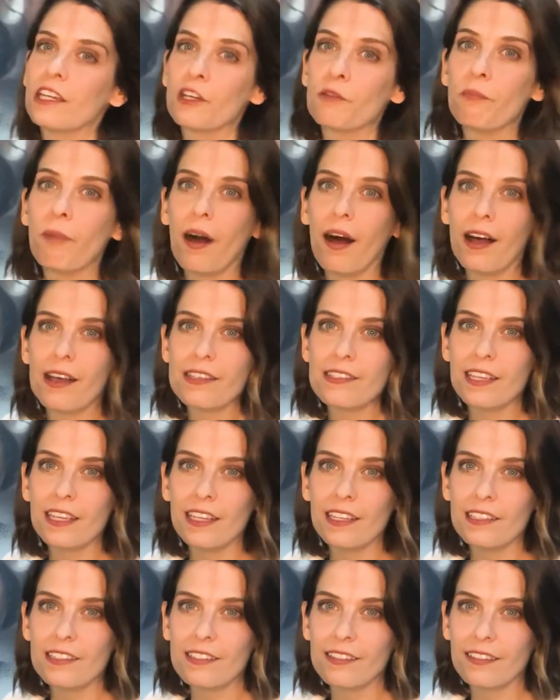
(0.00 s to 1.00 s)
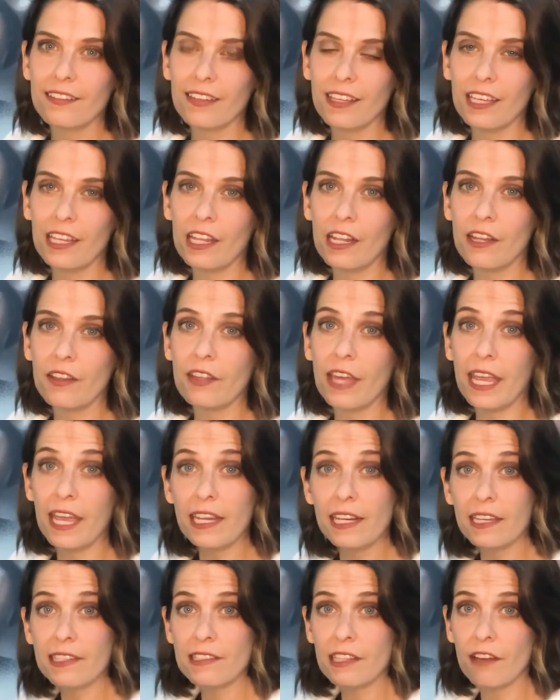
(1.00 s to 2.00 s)
composite in the
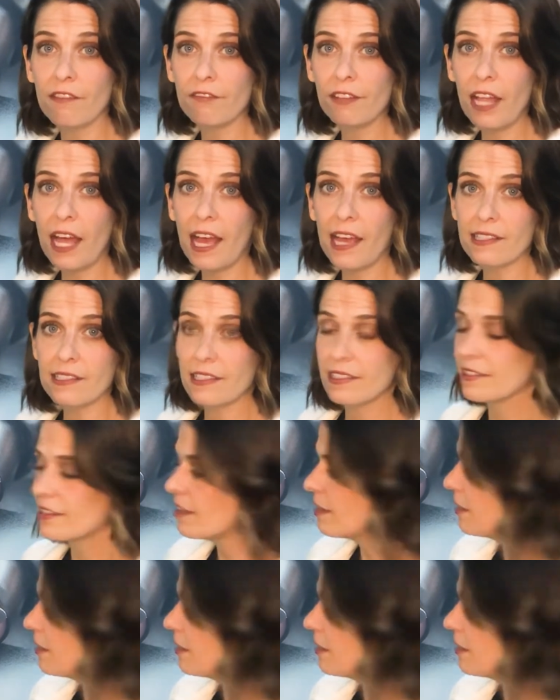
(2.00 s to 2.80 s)
Anextent flasks,